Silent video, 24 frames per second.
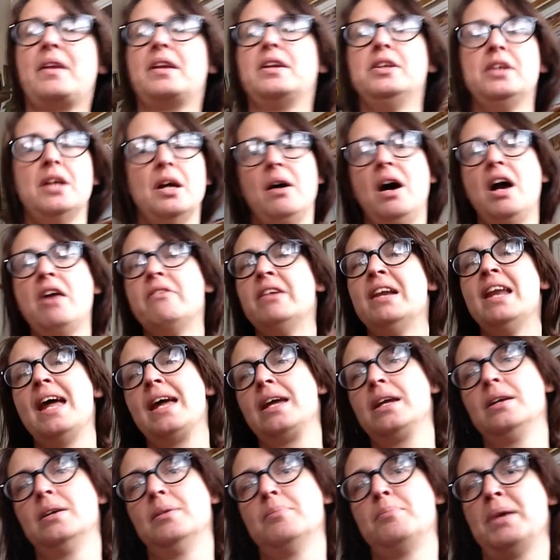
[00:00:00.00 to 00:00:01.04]
you know, I
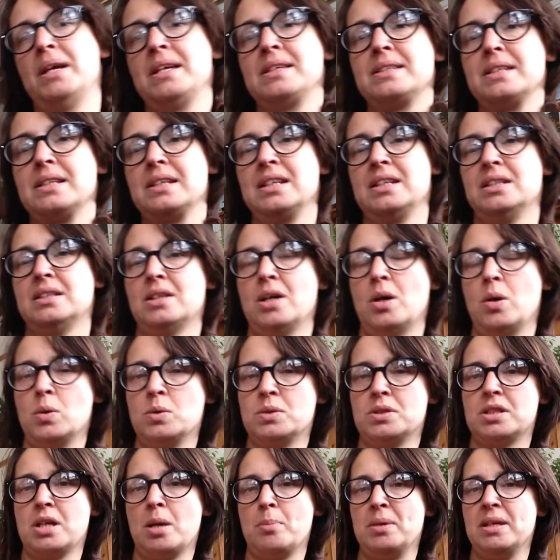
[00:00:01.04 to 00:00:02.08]
relate, basically.
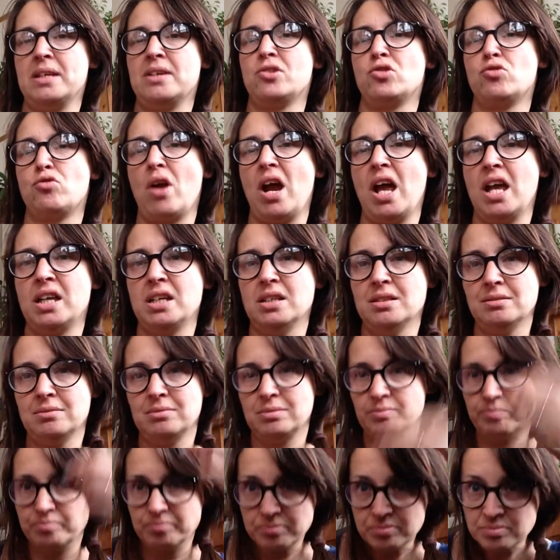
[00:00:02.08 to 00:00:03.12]
Old, tubby,
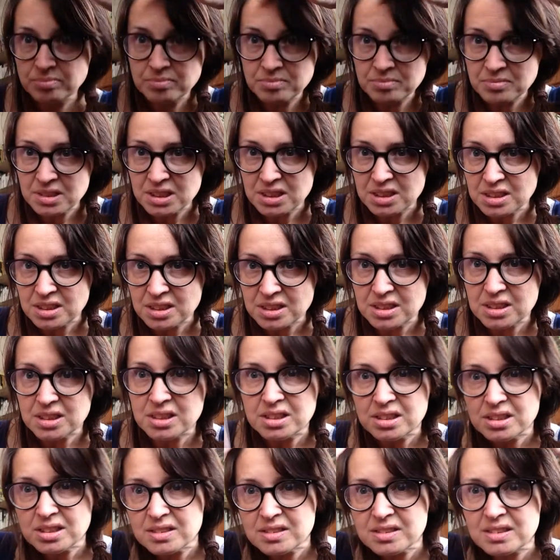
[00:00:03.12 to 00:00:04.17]
grey.
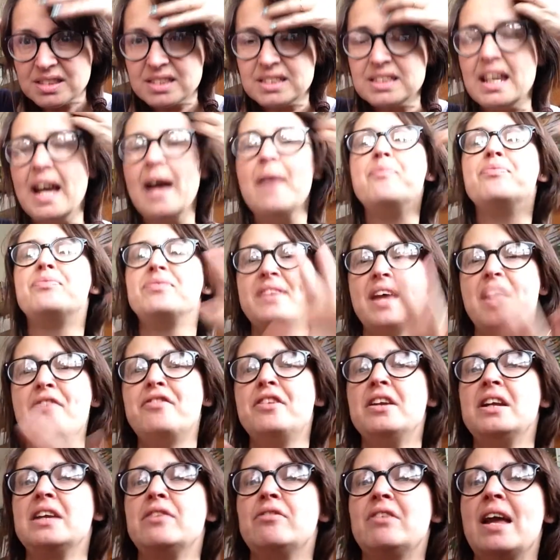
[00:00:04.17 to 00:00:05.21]
Yeah,
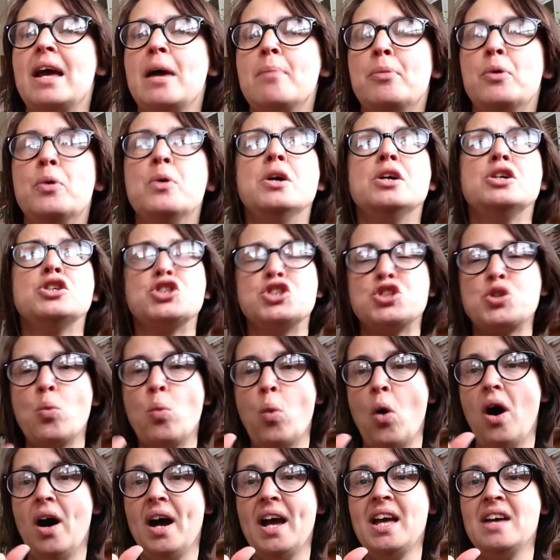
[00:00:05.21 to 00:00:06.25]
definitely relatable. So
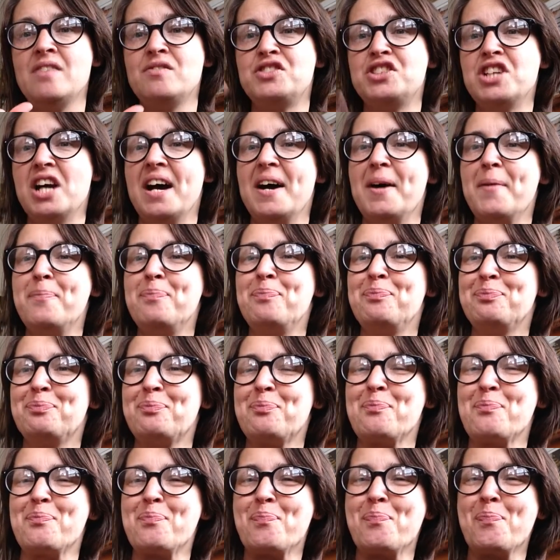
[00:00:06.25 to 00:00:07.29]
what
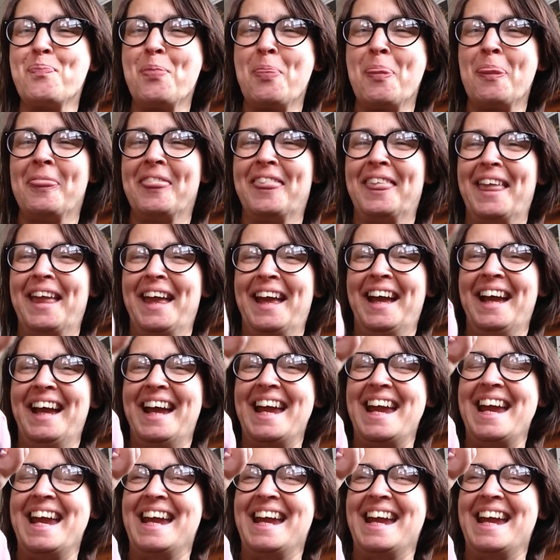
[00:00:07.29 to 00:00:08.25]
I have done